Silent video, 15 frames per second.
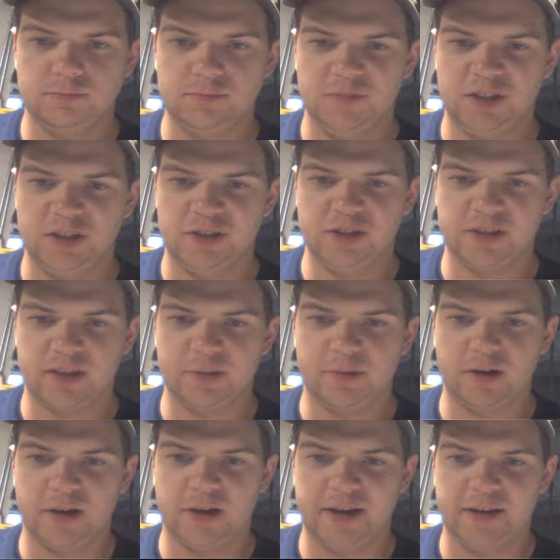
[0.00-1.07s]
Here he's on the
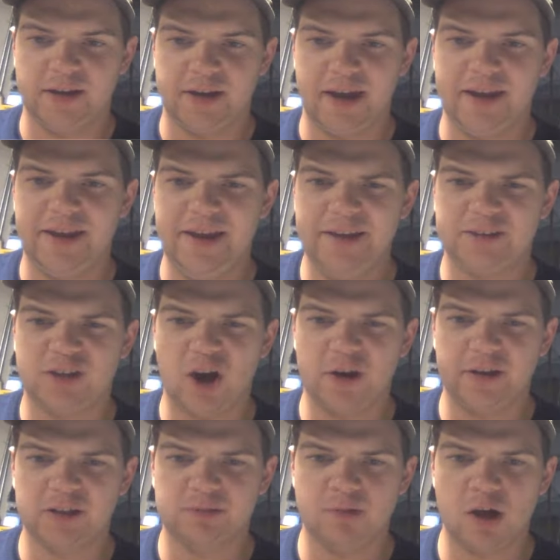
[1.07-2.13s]
ball again. Again, he is
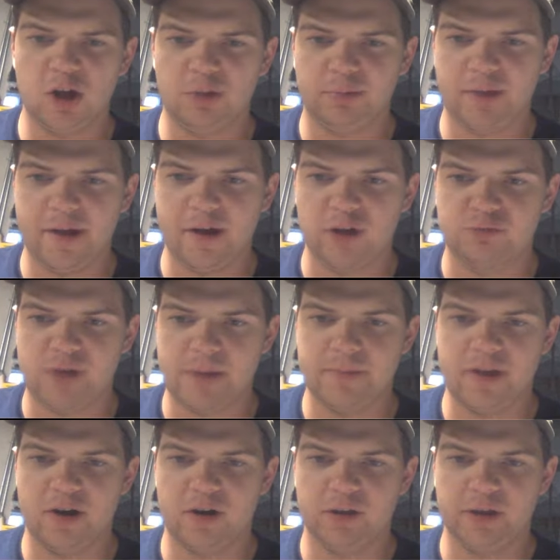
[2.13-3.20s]
guarding smaller players
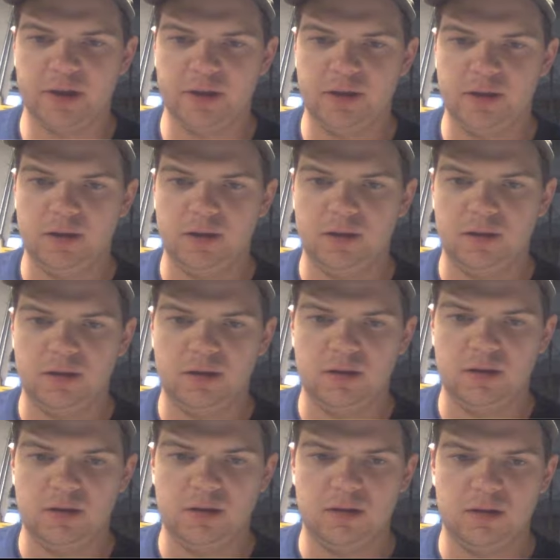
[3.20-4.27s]
primarily,
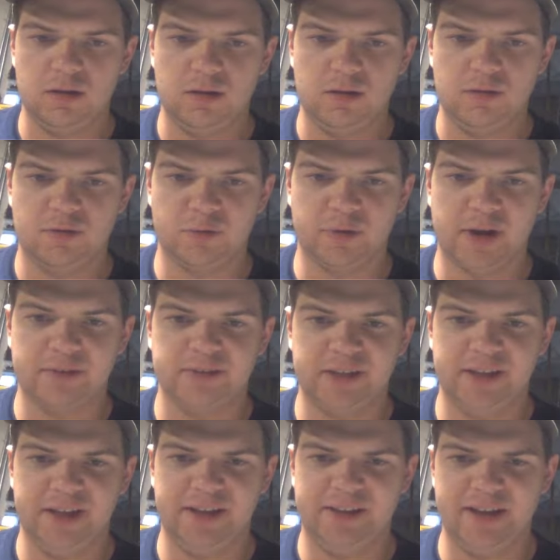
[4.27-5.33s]
from what I've
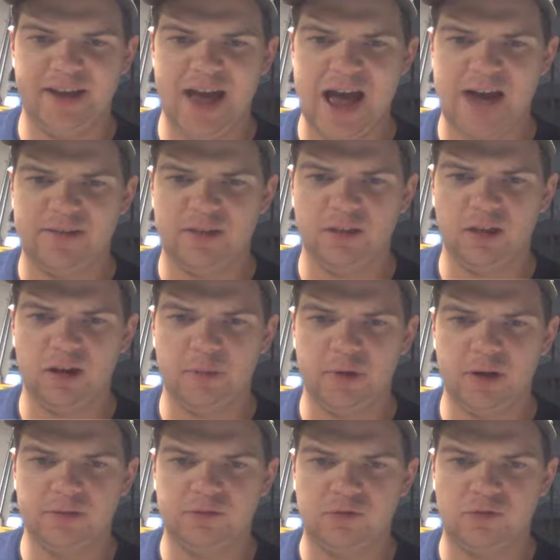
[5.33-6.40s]
seen. He did have a little
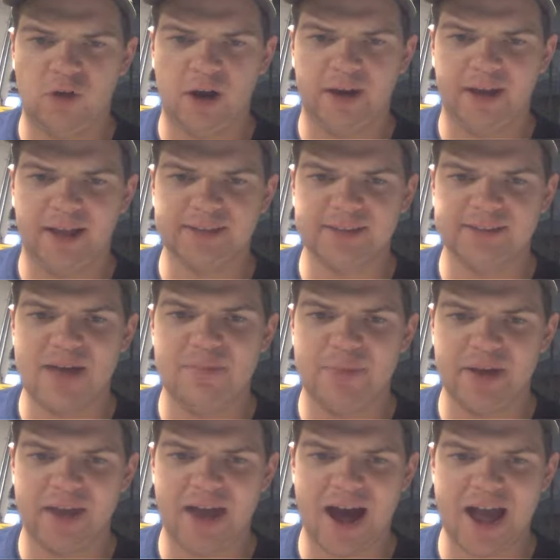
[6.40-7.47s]
bit of run against that
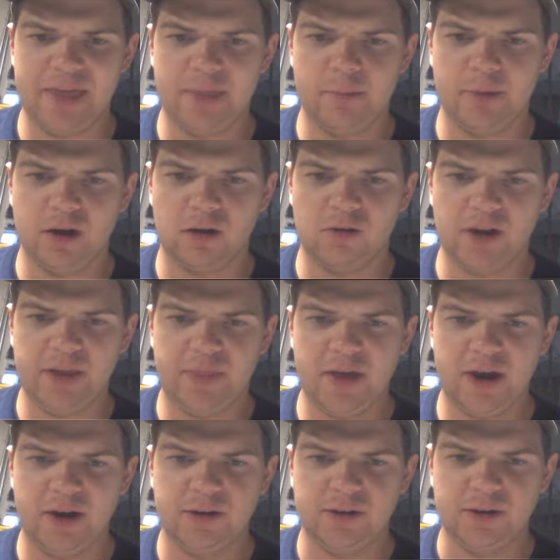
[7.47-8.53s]
big guy in the middle right
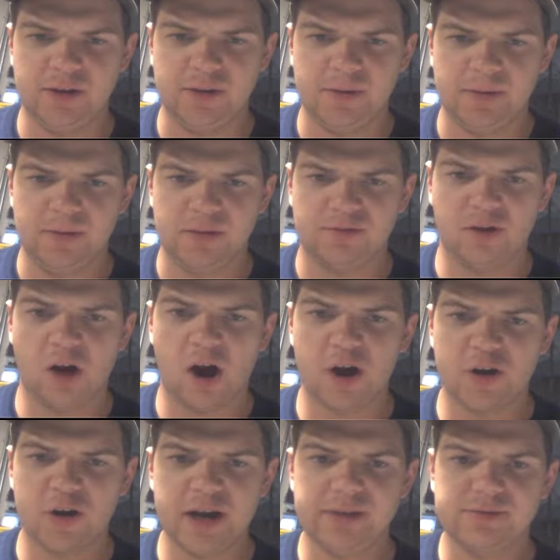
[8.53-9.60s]
there for
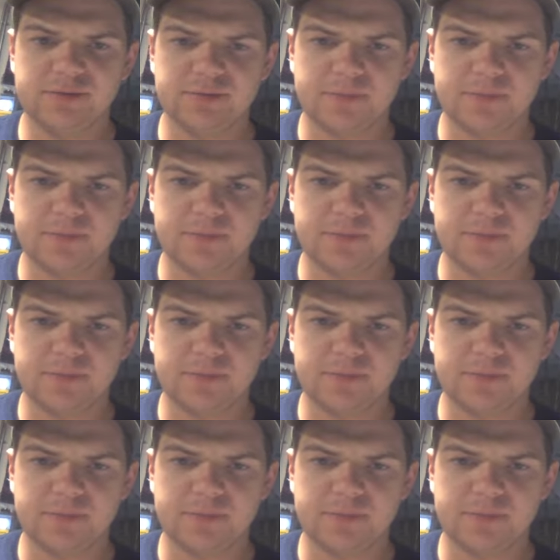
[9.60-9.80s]
Hargrave.